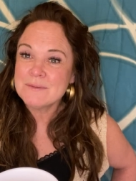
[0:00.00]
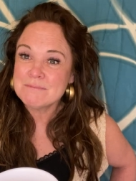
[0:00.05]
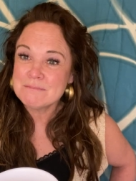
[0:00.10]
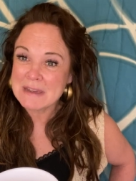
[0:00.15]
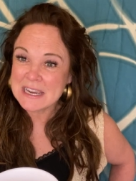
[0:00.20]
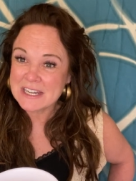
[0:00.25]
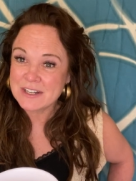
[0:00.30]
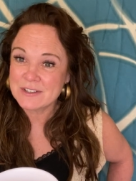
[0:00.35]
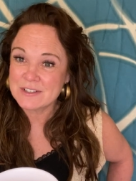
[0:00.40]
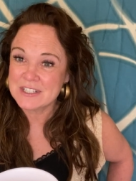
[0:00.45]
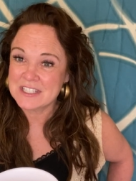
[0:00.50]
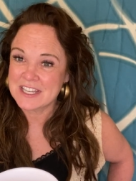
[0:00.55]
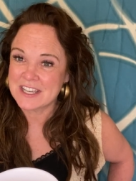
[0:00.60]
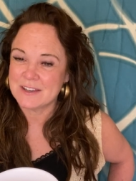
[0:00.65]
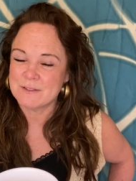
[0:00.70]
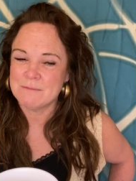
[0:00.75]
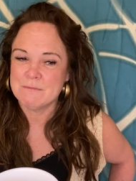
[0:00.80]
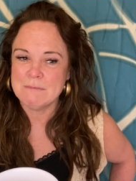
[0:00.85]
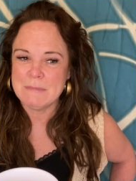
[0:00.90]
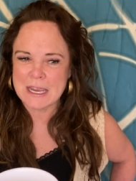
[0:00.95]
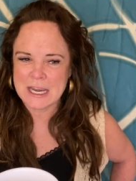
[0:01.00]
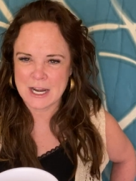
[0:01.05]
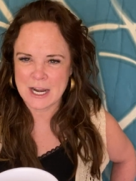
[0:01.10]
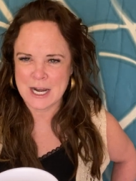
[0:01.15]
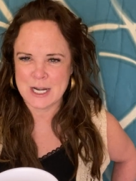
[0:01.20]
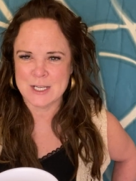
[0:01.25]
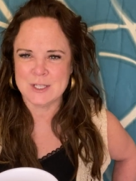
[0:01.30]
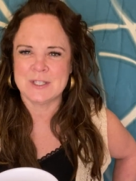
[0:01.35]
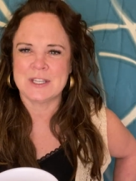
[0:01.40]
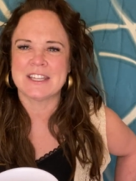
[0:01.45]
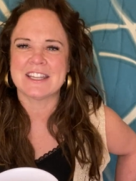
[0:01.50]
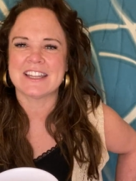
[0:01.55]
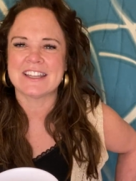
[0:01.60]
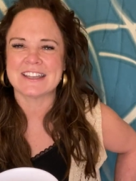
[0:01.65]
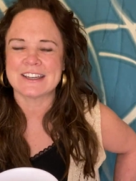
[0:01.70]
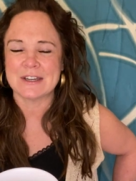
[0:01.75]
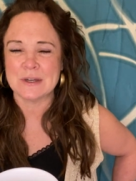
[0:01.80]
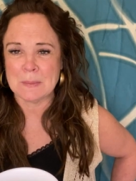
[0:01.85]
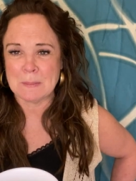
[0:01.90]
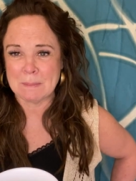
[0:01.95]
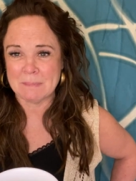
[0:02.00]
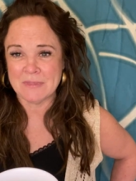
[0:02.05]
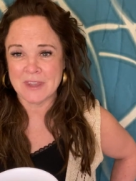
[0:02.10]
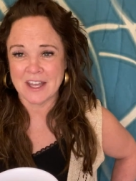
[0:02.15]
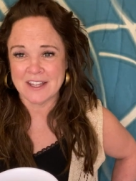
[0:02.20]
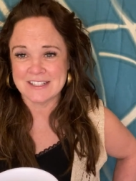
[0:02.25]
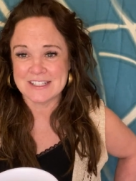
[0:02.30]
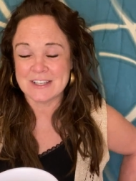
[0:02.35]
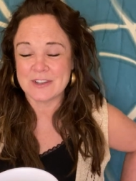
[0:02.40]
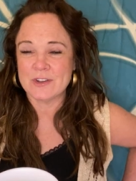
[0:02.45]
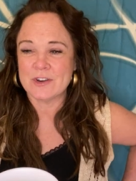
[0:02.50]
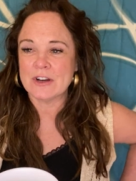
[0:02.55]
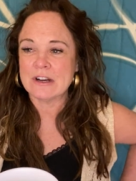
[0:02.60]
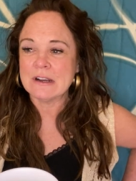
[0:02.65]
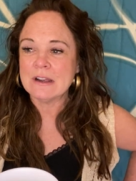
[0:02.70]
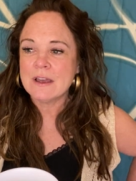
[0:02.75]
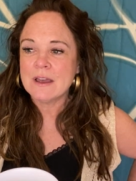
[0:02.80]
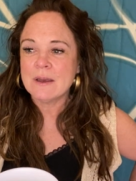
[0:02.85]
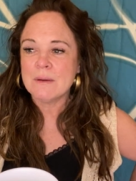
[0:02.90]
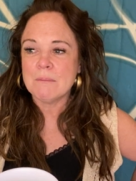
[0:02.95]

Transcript: mare's tail, mare, how do you say that like a non-southerner?